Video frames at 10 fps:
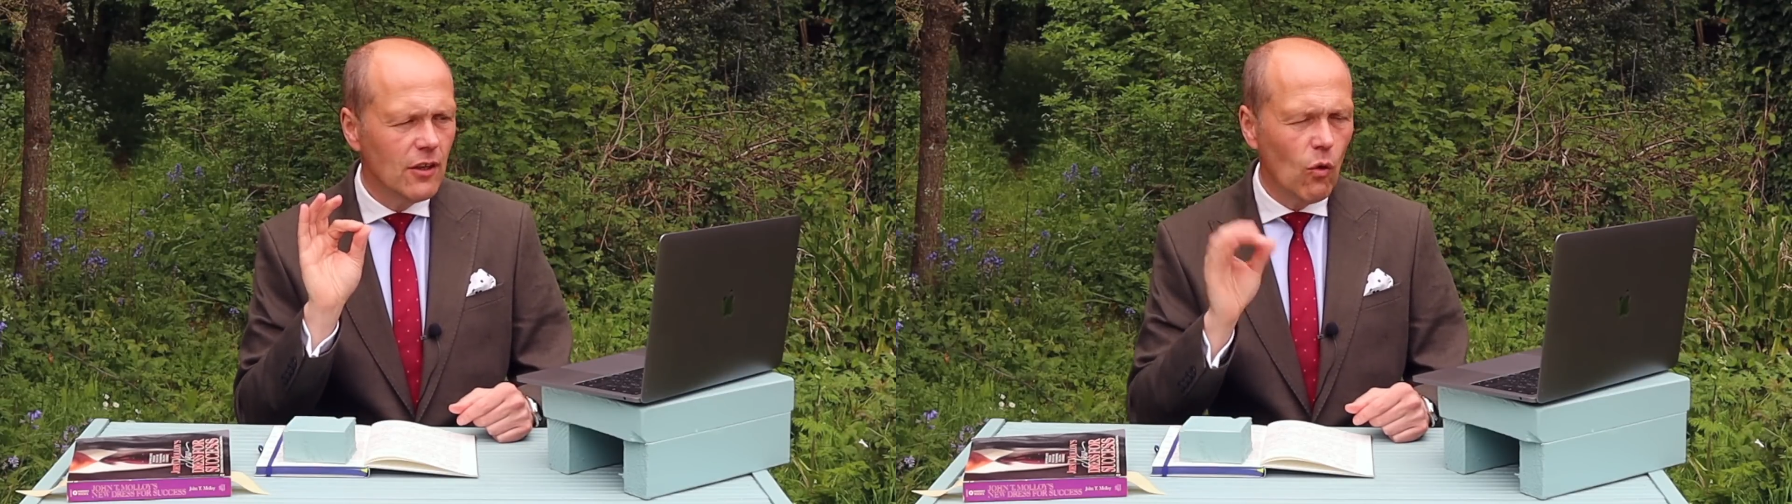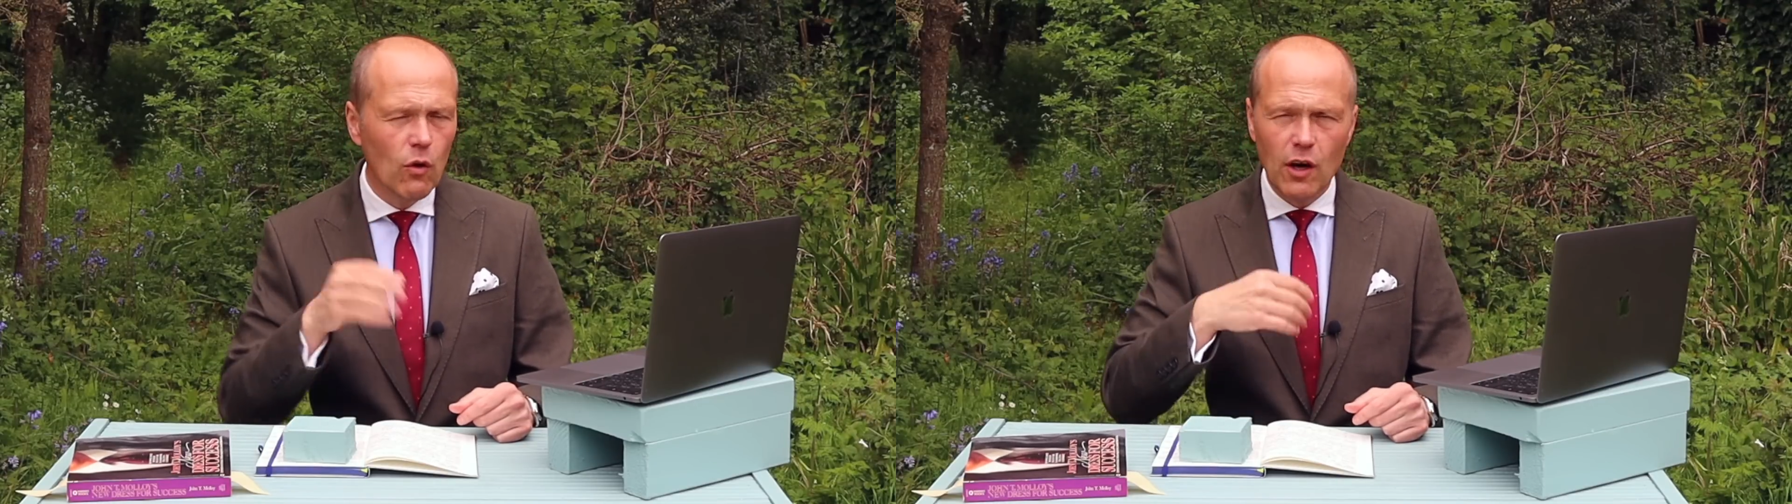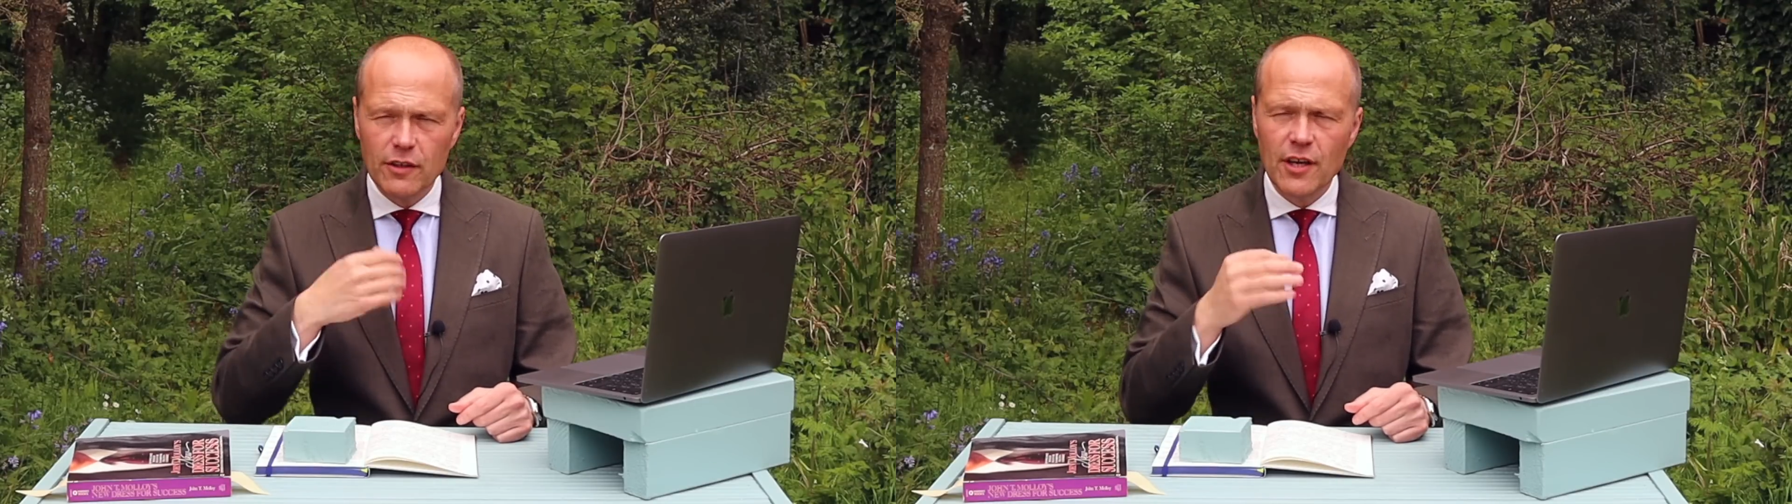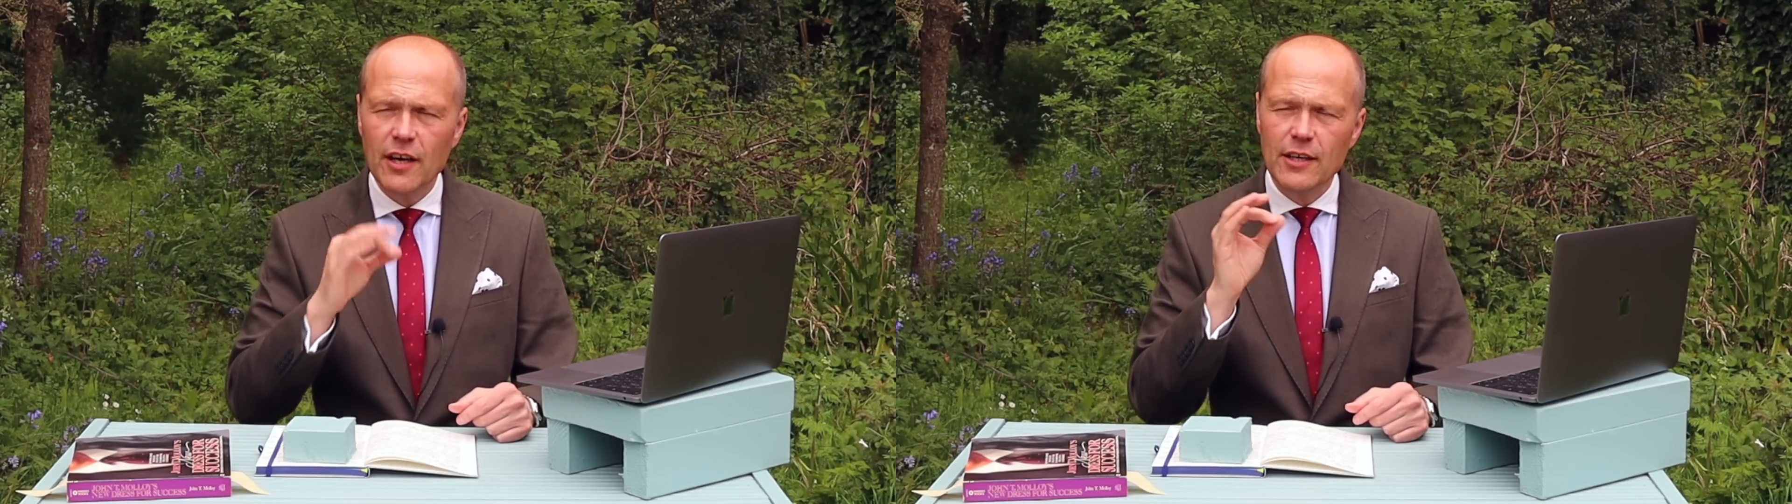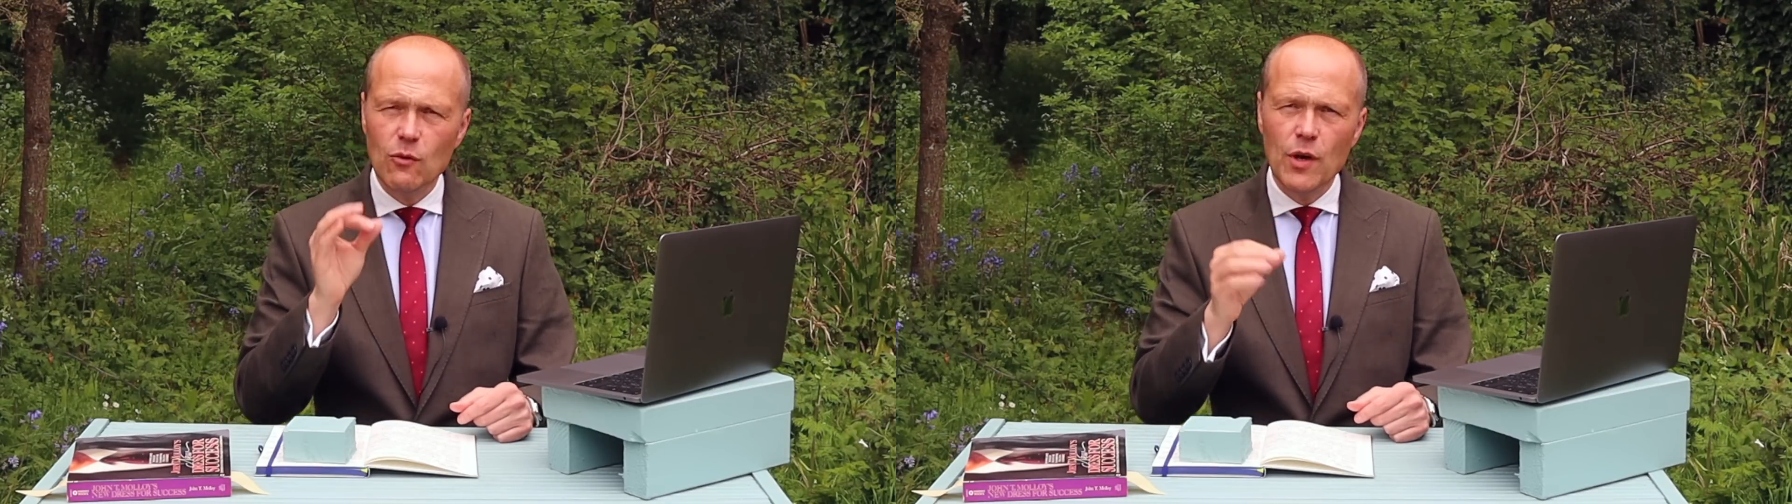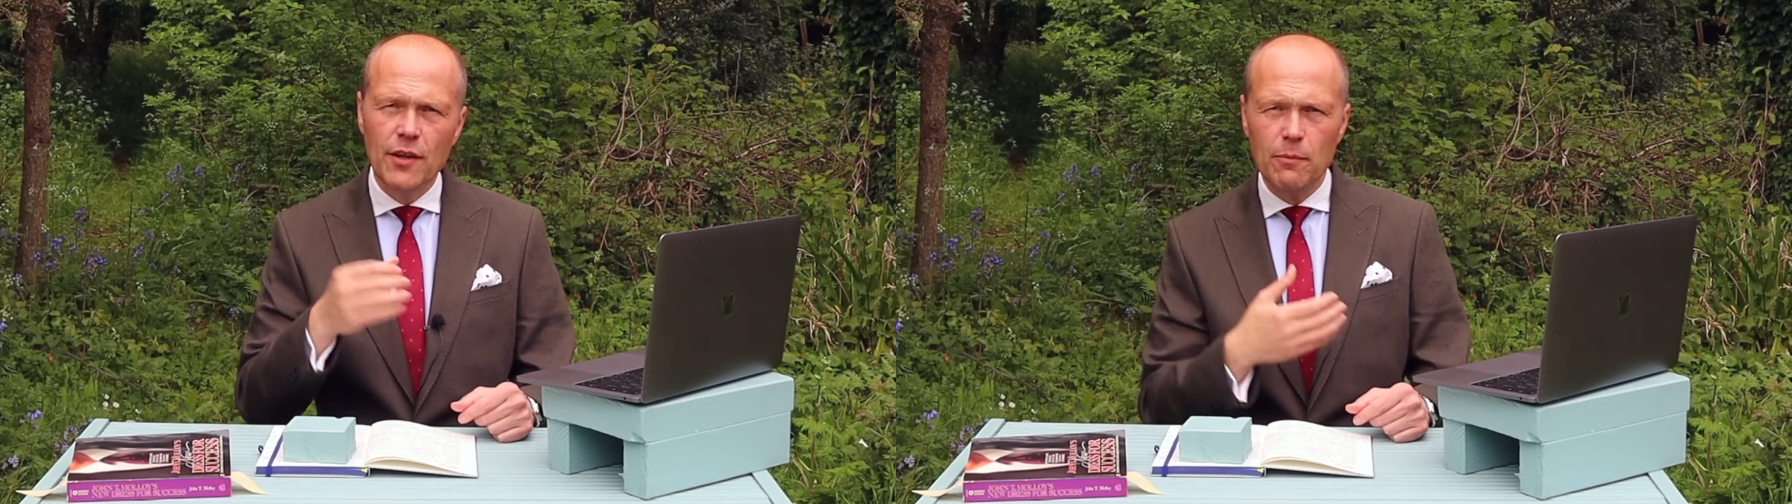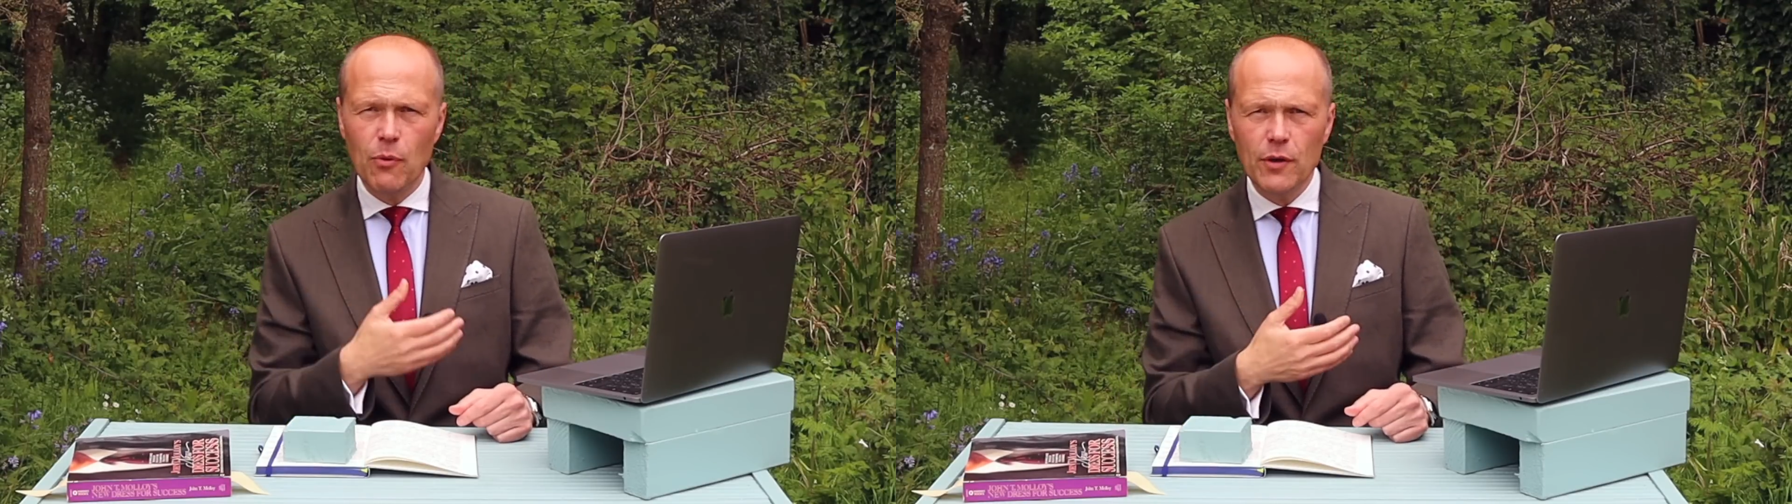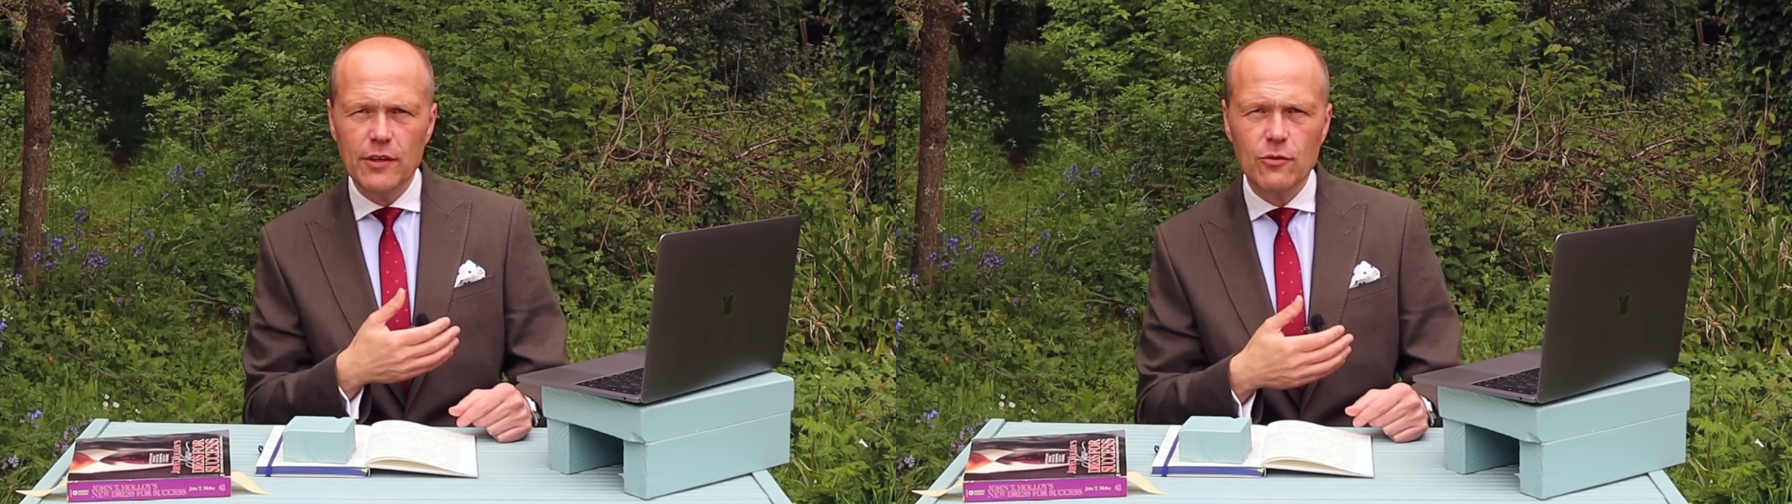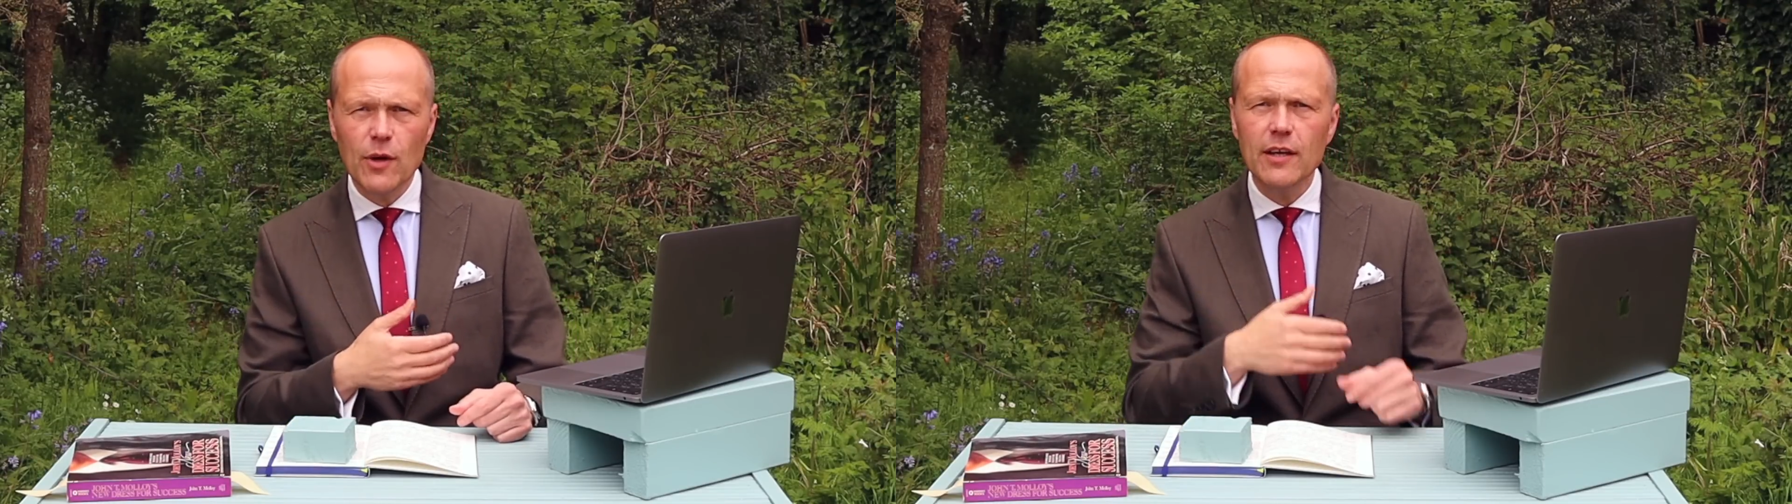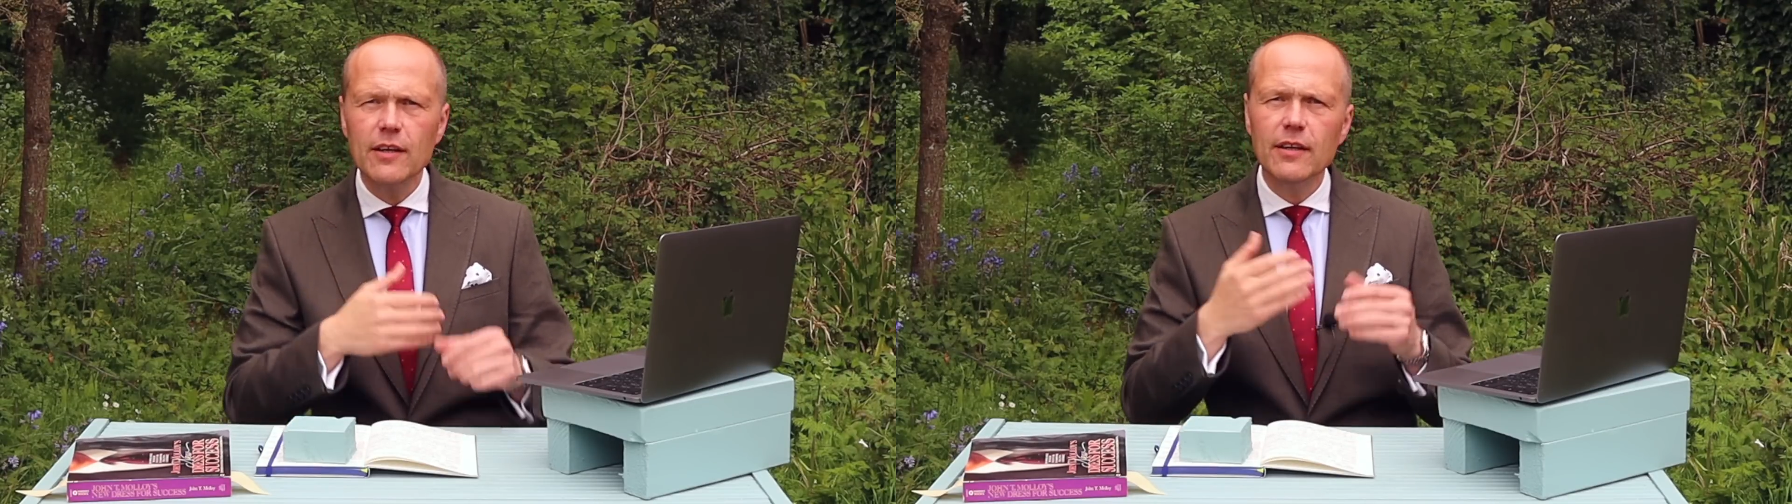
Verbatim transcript: or our tie with our pocket square.